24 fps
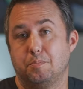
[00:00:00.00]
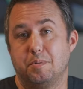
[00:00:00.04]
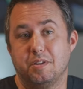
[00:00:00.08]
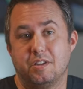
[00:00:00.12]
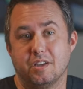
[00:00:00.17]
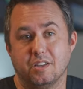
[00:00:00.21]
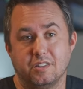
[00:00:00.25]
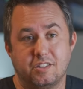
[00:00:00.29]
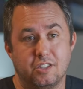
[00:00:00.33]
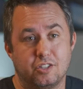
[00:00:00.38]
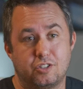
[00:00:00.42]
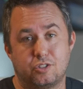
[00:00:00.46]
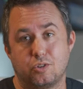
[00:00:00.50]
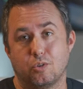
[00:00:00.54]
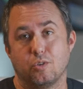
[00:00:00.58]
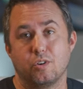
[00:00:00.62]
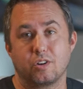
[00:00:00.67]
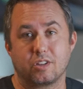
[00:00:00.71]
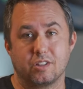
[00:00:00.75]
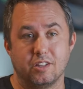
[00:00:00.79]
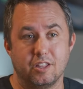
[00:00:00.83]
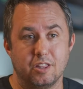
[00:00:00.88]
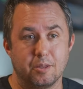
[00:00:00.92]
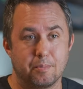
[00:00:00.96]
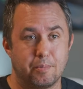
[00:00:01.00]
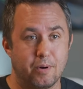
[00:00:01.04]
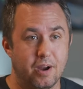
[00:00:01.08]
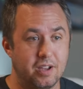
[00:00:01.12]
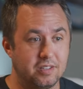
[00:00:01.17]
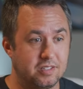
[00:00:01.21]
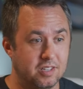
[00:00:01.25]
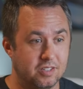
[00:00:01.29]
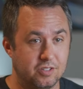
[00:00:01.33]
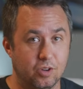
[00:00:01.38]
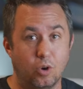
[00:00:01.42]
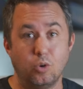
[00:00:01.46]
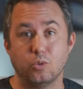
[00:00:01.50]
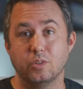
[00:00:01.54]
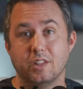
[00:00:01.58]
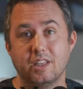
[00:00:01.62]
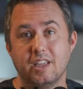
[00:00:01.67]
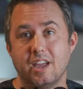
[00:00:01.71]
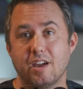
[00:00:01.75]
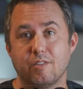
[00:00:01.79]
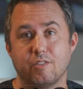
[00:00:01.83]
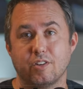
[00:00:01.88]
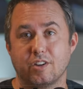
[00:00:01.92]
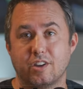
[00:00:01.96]
because historically the price has only
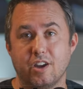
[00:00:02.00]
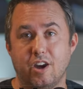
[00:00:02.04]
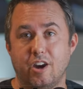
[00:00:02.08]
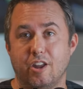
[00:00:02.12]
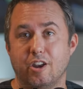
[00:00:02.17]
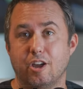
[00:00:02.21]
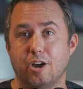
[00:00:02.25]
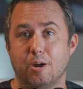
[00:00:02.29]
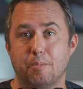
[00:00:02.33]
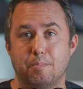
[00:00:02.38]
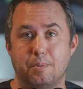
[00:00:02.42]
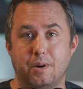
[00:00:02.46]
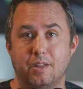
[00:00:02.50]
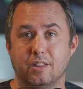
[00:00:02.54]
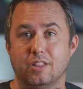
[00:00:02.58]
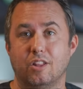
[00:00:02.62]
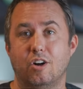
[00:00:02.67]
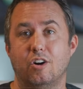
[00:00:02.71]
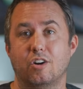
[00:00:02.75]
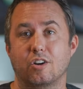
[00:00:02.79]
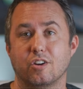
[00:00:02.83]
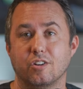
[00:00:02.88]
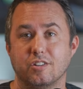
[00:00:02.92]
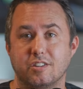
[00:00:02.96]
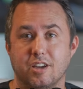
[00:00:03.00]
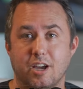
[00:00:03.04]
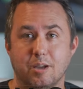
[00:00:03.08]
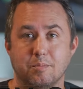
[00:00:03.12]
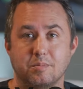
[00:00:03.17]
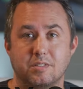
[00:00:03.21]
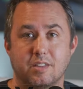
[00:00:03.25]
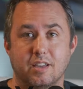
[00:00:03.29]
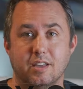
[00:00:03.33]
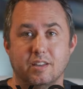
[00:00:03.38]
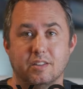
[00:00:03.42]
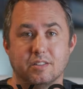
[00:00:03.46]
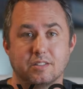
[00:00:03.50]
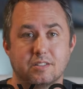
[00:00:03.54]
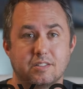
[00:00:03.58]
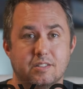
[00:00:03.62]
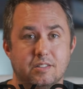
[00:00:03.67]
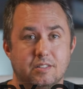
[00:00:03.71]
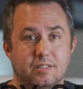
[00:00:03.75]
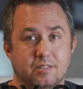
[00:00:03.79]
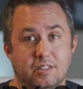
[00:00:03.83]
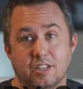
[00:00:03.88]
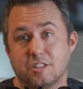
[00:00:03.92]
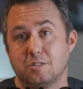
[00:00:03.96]
ever gone up on longer timescales.
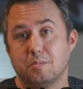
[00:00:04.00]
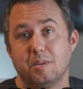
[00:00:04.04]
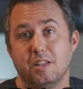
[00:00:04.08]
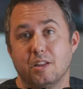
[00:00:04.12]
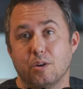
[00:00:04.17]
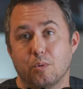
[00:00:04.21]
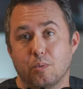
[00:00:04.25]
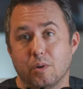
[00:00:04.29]
Doesn't mean it